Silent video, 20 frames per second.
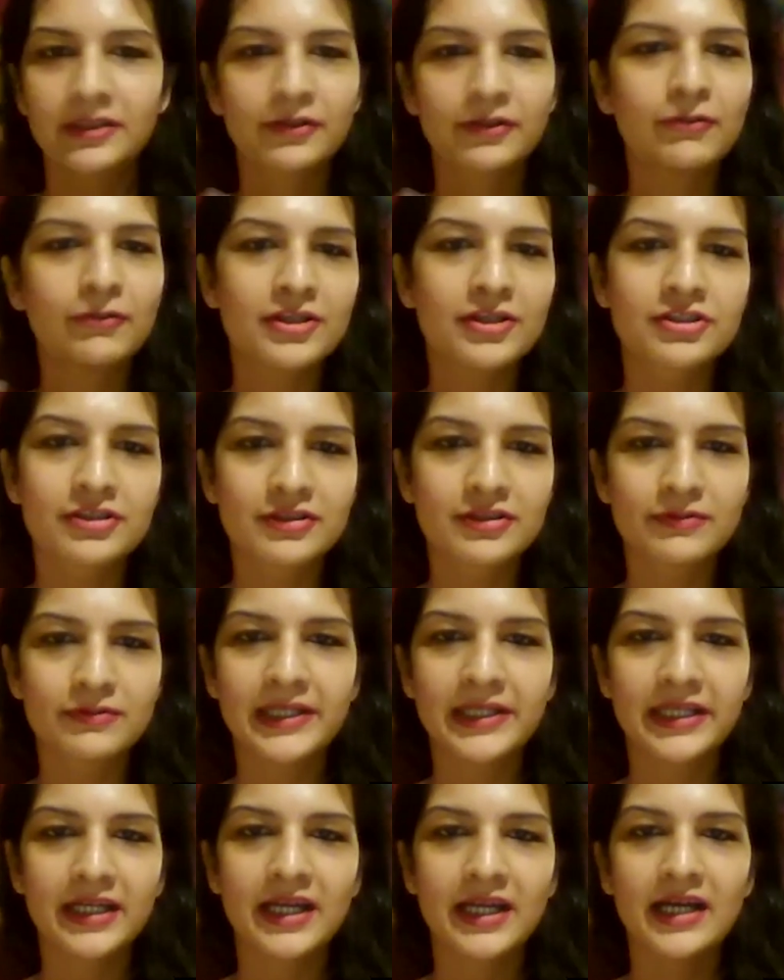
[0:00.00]
the questions we
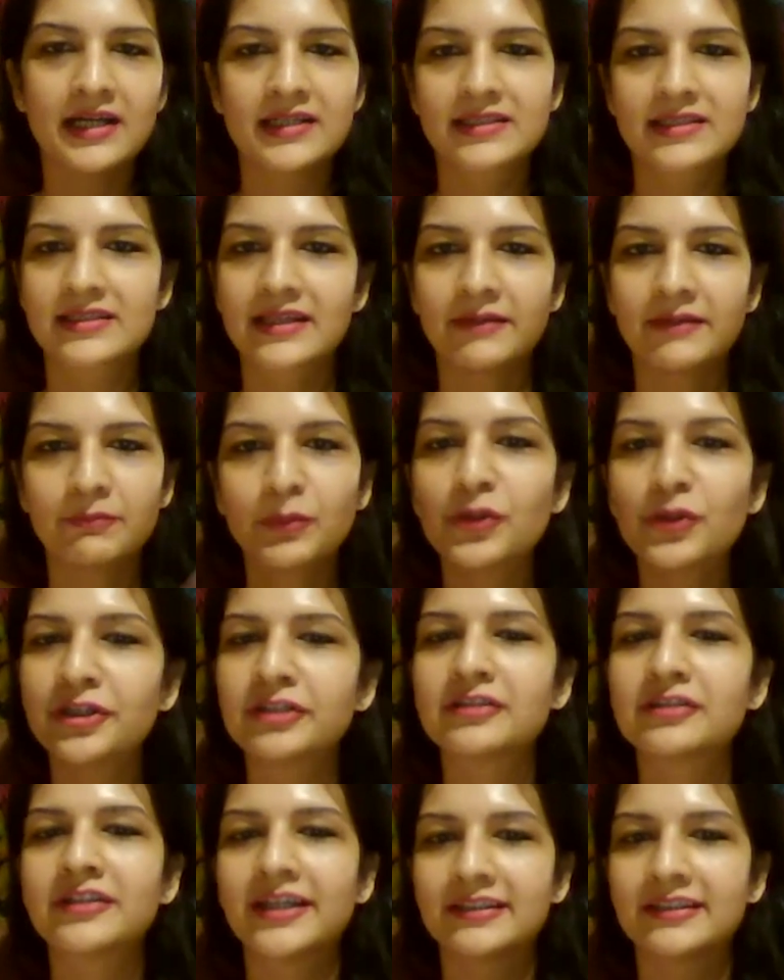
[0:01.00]
can ask and
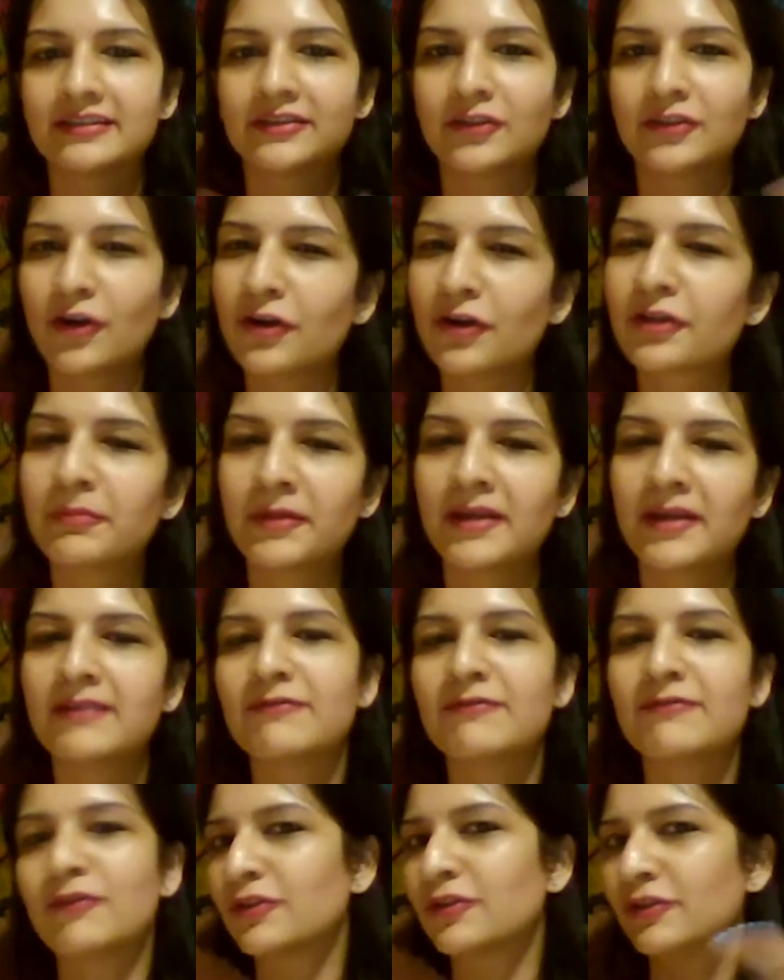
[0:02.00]
putting together a
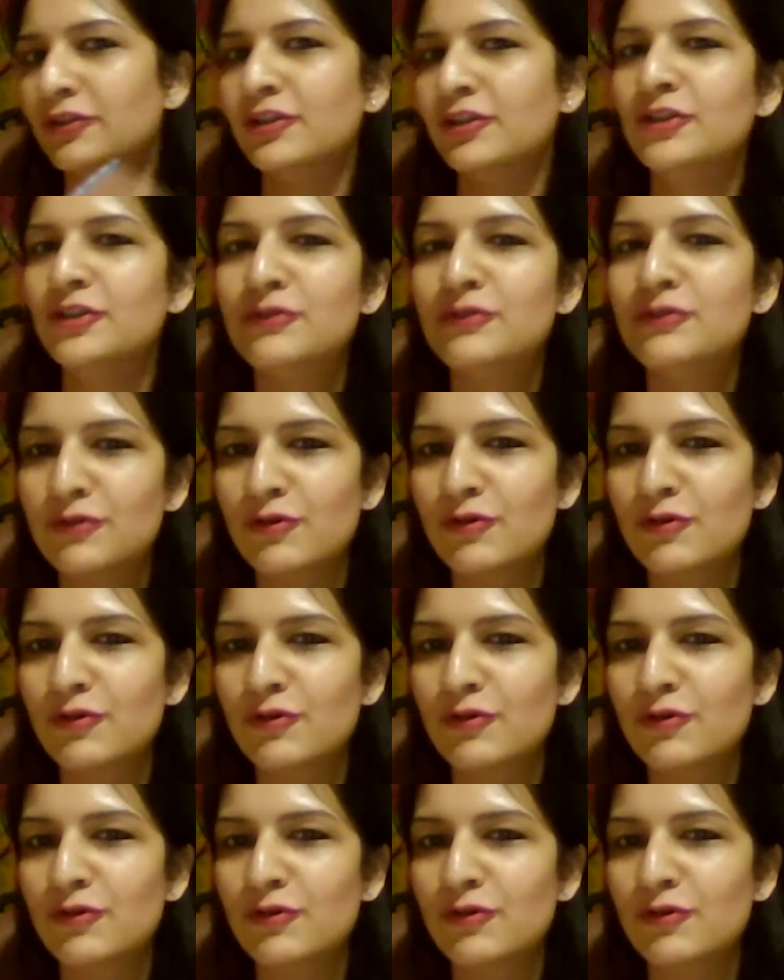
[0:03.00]
document for the new